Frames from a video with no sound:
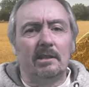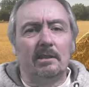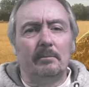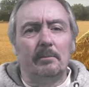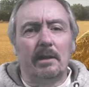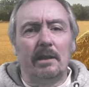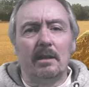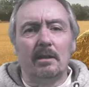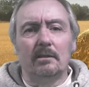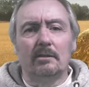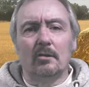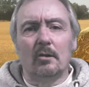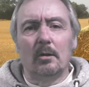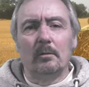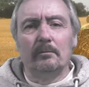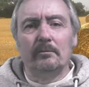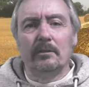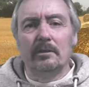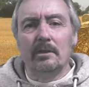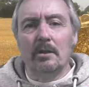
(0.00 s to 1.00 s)
bed in time
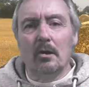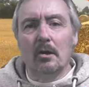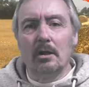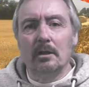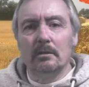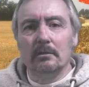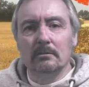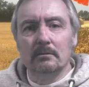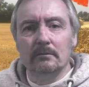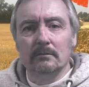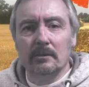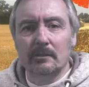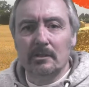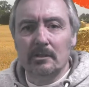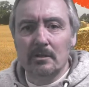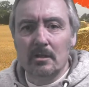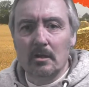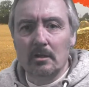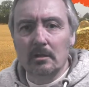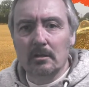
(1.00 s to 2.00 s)
for 9 for
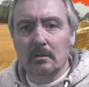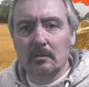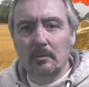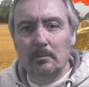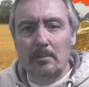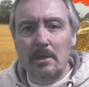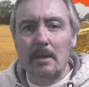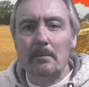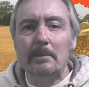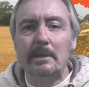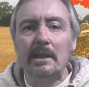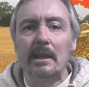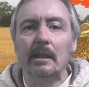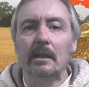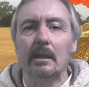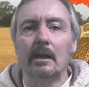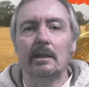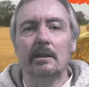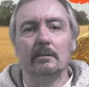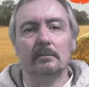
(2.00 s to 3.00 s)
tonight. I was about a minute
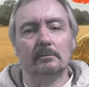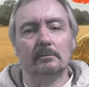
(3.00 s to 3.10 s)
late,